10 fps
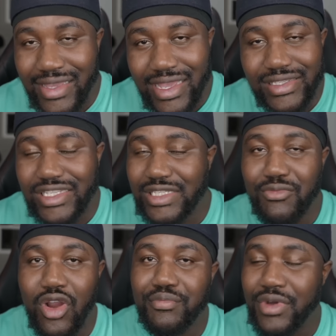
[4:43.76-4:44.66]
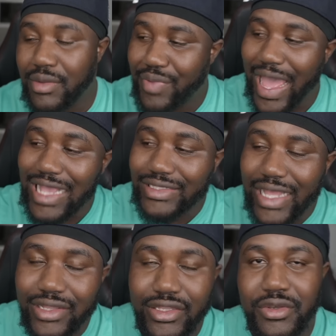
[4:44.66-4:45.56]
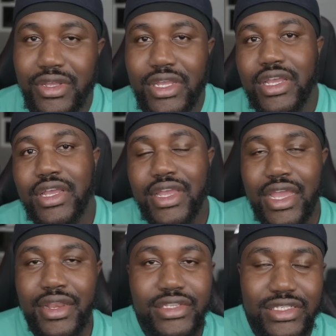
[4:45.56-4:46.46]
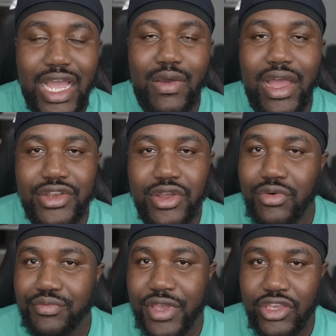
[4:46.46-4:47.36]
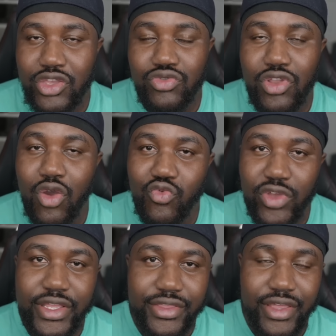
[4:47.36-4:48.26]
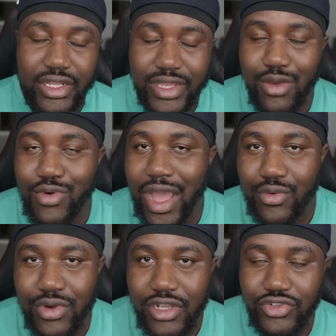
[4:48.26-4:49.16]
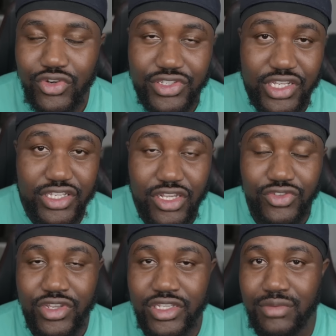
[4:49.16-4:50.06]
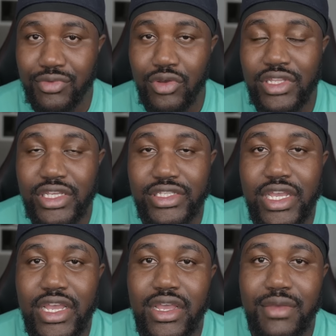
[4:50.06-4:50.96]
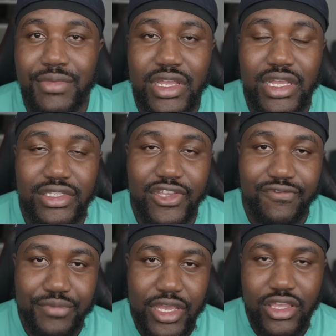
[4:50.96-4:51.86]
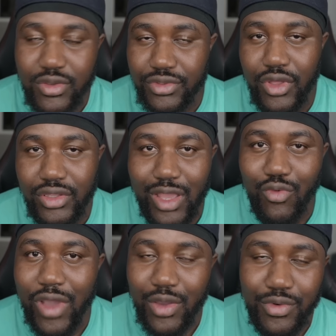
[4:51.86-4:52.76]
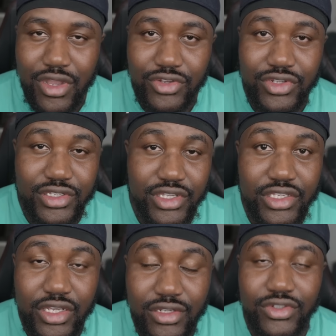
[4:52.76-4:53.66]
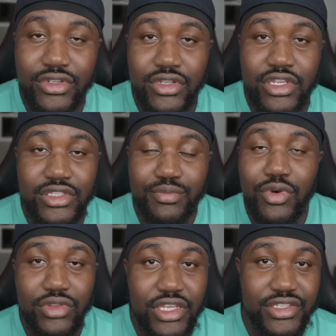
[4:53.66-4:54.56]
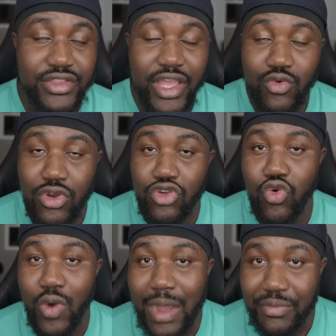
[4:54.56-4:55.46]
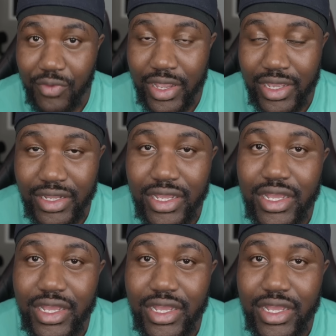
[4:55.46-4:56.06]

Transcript: isn't smart. But past that, though, and this is how I know Big U don't really think that Wack 100 or 600 is the police. Because if Big U thought that Wack 100 and 600 is the police and they were cooperating,